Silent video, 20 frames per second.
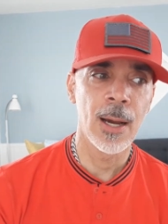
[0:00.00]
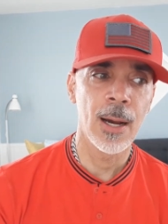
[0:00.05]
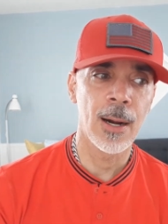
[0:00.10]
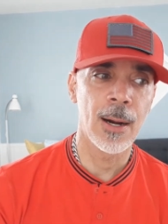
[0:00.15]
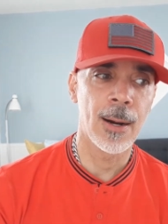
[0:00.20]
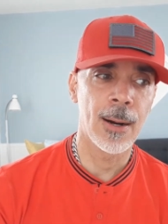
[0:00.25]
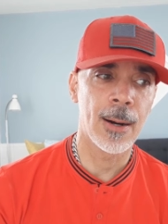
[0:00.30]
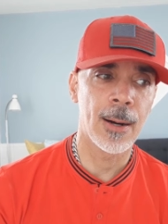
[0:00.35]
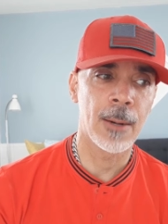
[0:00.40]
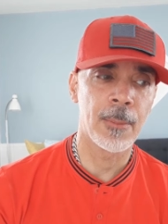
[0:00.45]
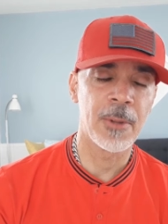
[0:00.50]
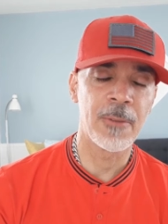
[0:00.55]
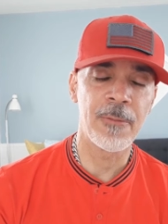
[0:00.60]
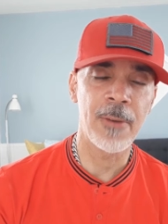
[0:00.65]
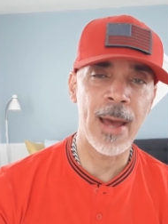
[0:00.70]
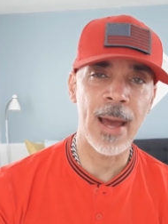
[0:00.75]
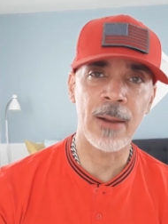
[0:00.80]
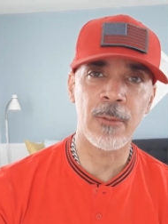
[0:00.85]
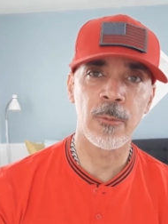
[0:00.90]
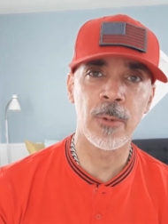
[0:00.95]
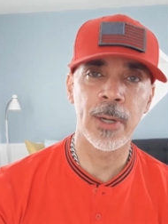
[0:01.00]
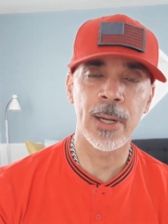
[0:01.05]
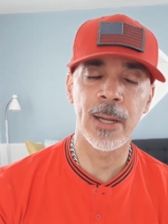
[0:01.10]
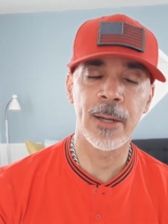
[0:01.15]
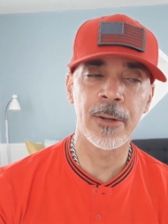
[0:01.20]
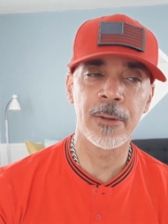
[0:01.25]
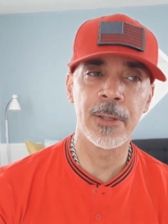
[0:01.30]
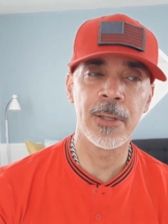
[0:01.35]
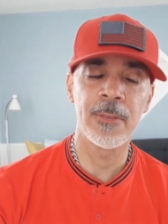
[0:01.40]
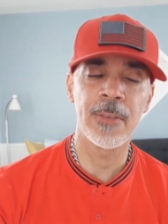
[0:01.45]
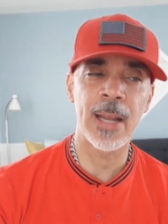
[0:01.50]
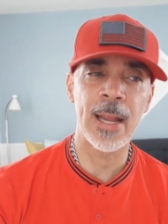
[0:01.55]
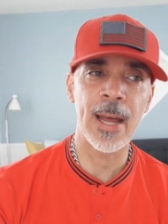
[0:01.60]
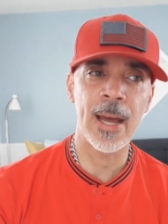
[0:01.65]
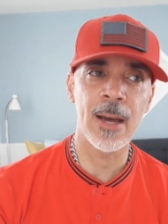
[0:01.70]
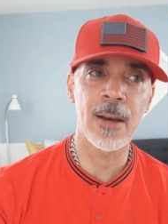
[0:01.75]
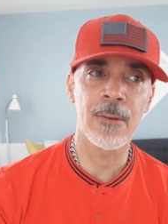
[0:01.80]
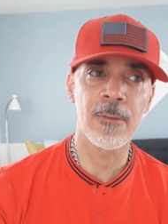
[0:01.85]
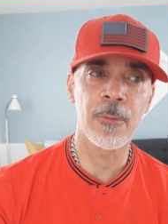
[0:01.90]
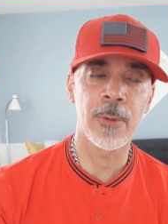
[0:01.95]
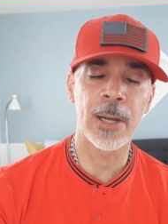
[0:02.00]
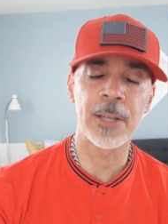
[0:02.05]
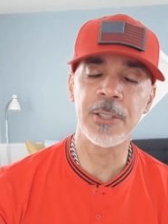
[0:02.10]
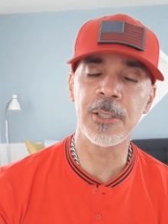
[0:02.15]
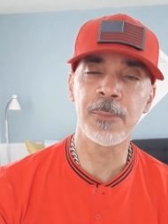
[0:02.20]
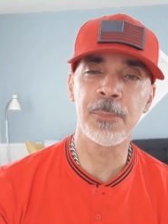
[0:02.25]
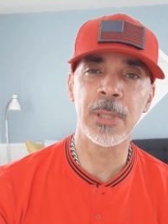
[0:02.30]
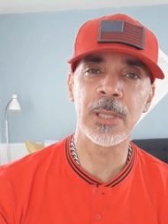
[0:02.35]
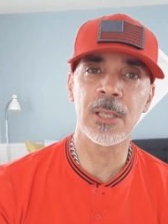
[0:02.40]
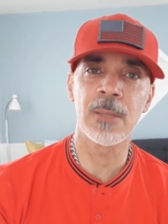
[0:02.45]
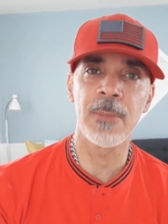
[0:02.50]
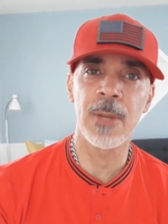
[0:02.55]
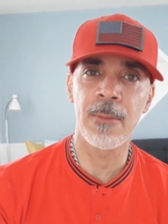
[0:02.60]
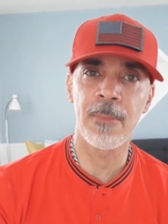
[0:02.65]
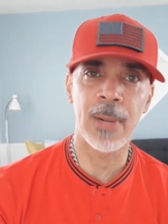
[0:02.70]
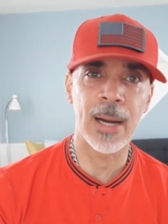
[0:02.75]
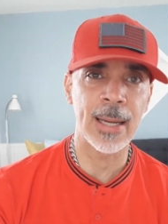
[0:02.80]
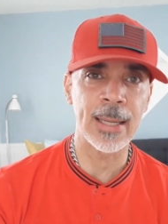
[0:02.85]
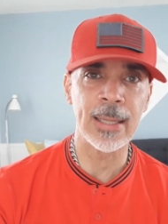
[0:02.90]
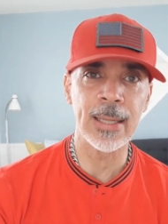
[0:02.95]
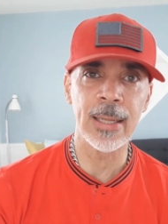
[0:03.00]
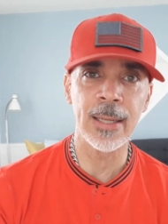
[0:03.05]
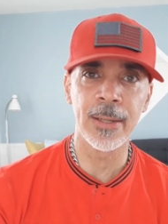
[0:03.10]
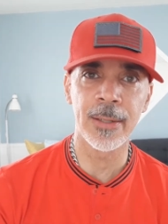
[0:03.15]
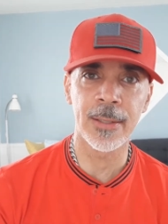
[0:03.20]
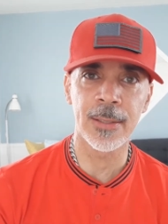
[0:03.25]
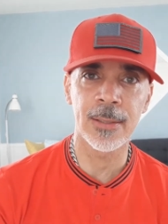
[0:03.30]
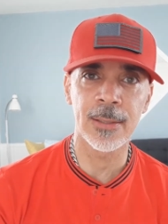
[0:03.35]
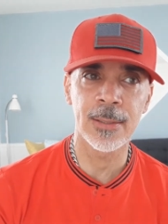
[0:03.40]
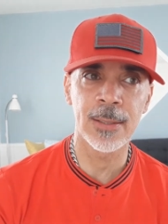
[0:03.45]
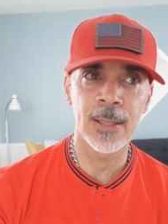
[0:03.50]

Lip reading: In fact, when I just put them in my ear,